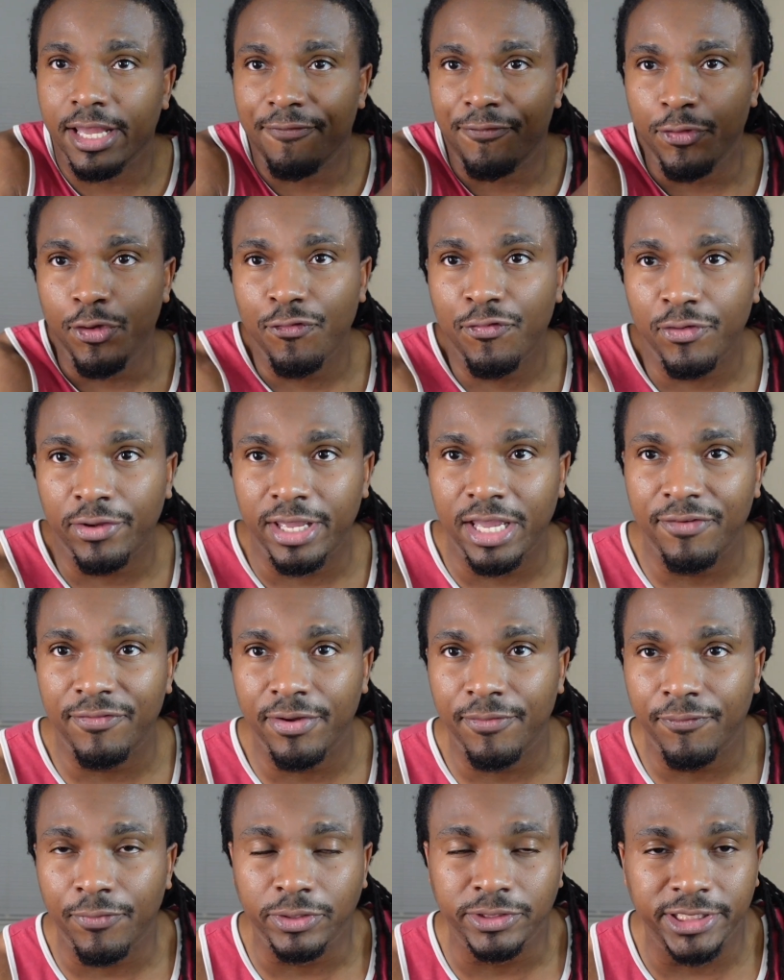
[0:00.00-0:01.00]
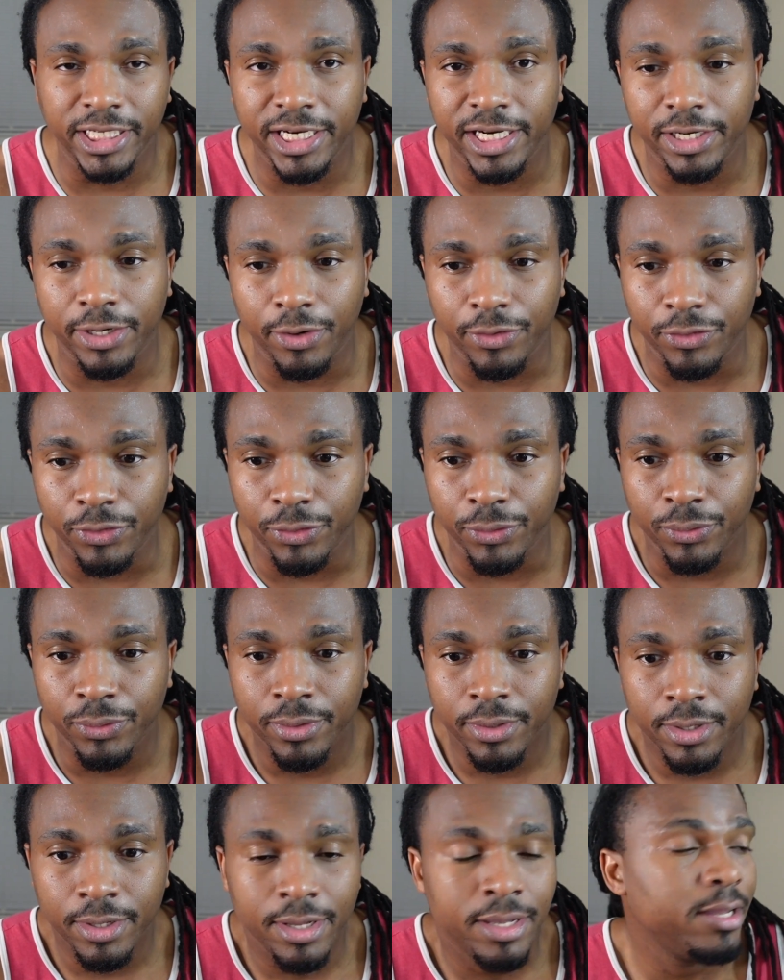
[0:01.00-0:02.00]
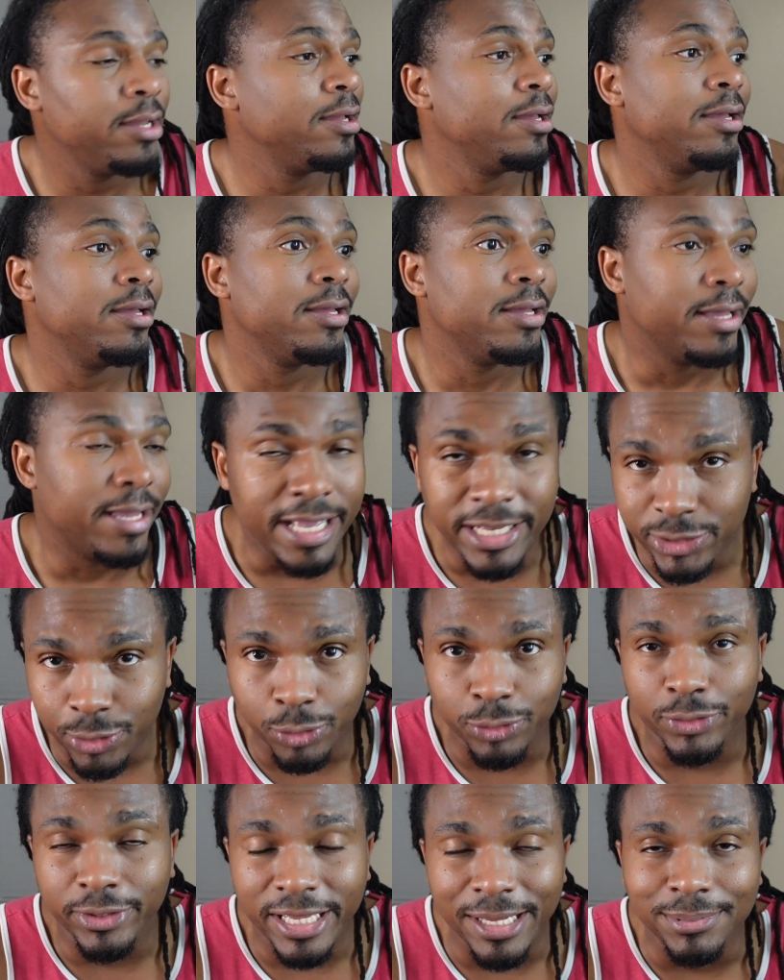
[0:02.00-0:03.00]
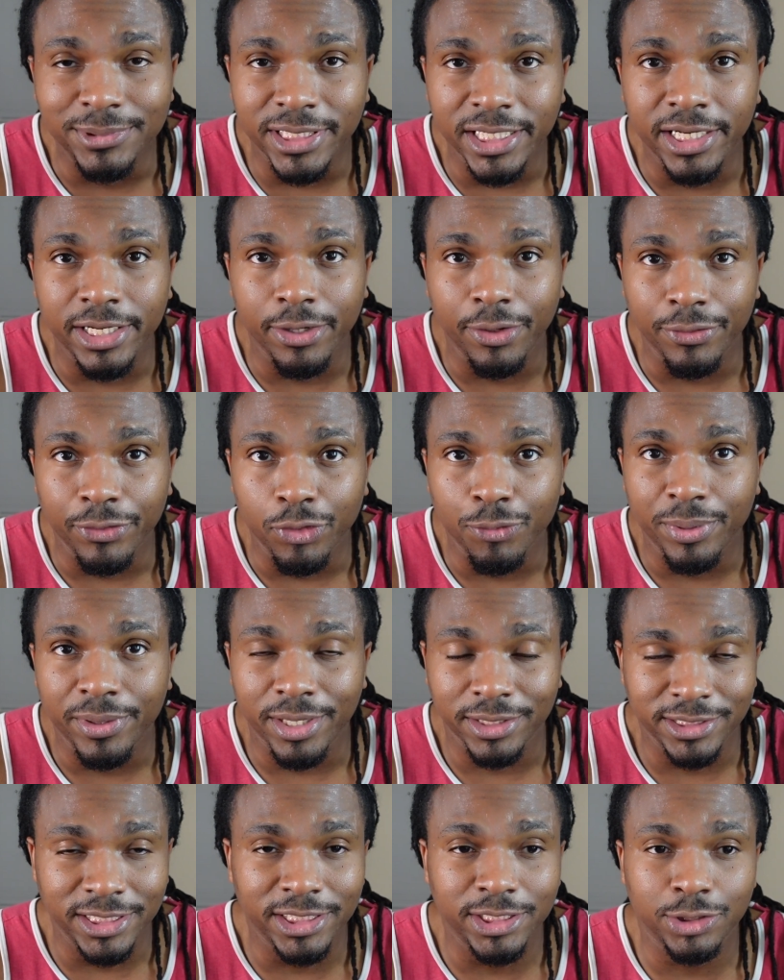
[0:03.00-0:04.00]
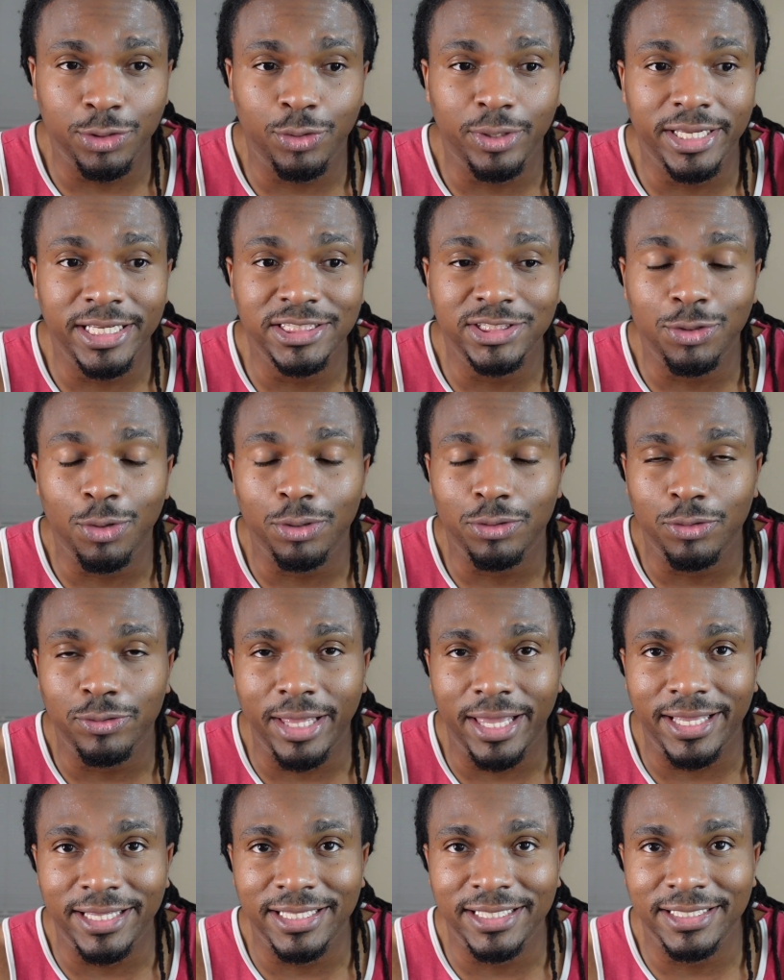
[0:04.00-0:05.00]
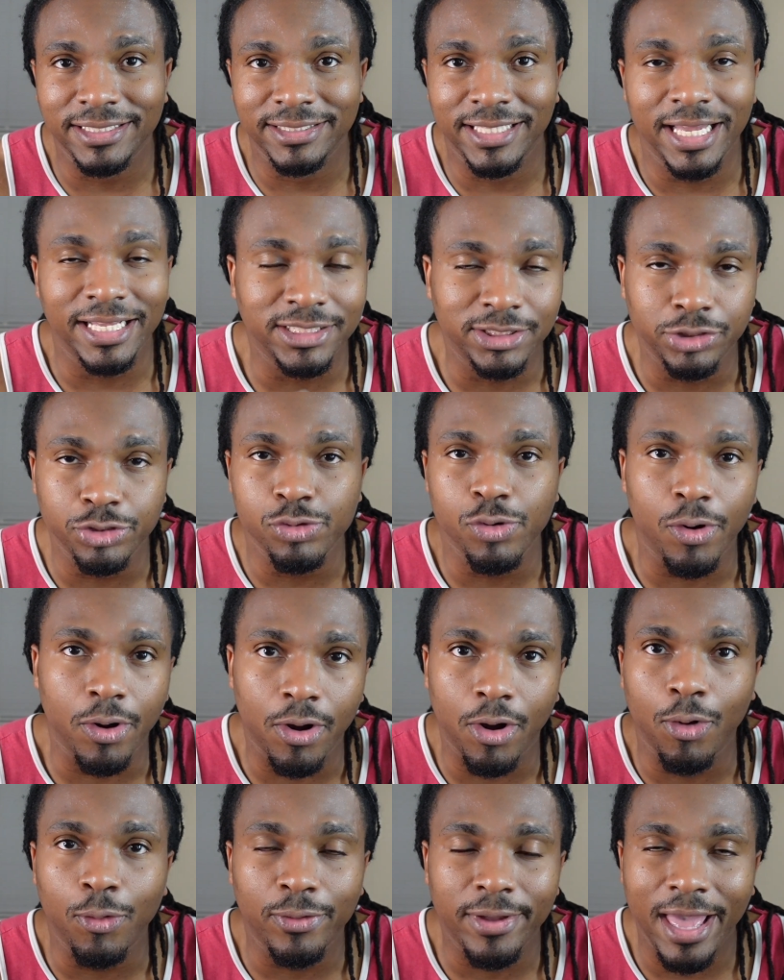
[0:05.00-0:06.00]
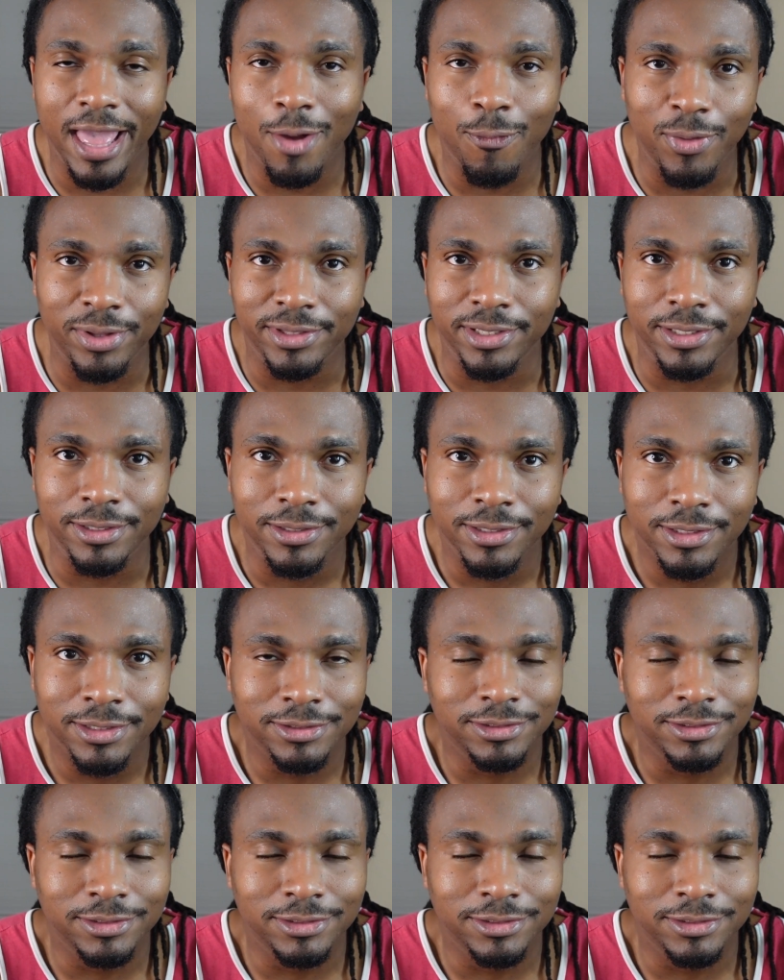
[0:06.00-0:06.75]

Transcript: if you forgive him for cheating on you, he's going to keep cheating on you because he's going he's going to think that you are okay with it.